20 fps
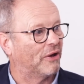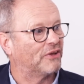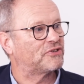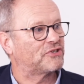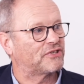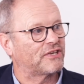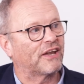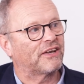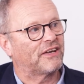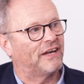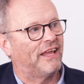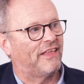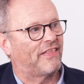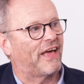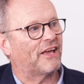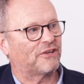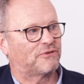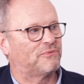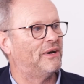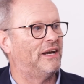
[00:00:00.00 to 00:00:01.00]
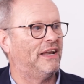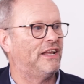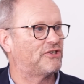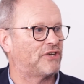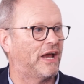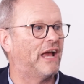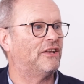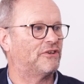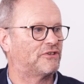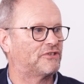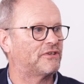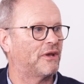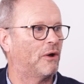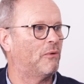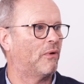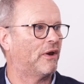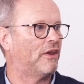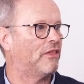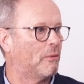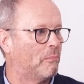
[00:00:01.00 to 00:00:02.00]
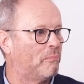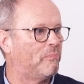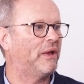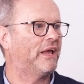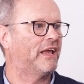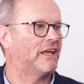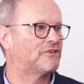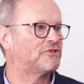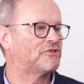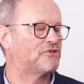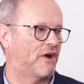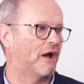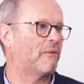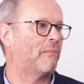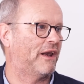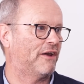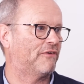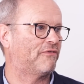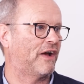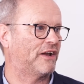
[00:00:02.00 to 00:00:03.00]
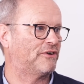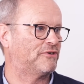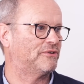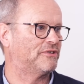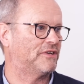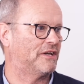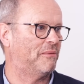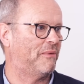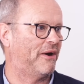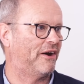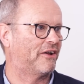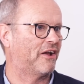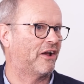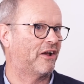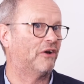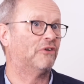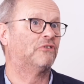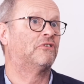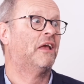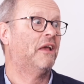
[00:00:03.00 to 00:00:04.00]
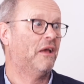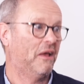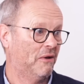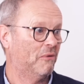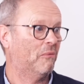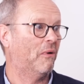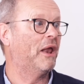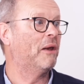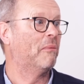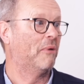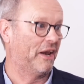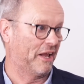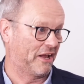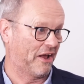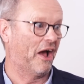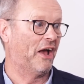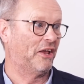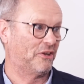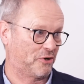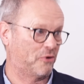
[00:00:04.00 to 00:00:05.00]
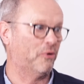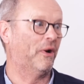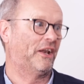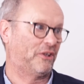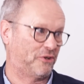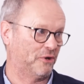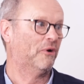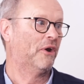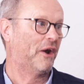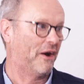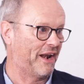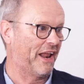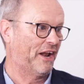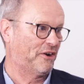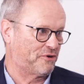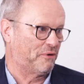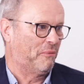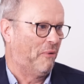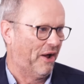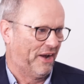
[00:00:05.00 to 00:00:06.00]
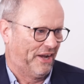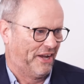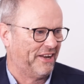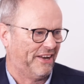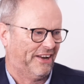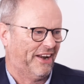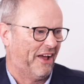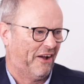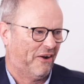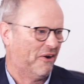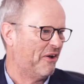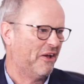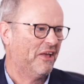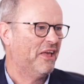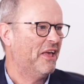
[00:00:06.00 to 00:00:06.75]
But suddenly that's really changed. So one of the biggest truck manufacturers in America goes, wait a minute, guys, quick, do an electric one. You know.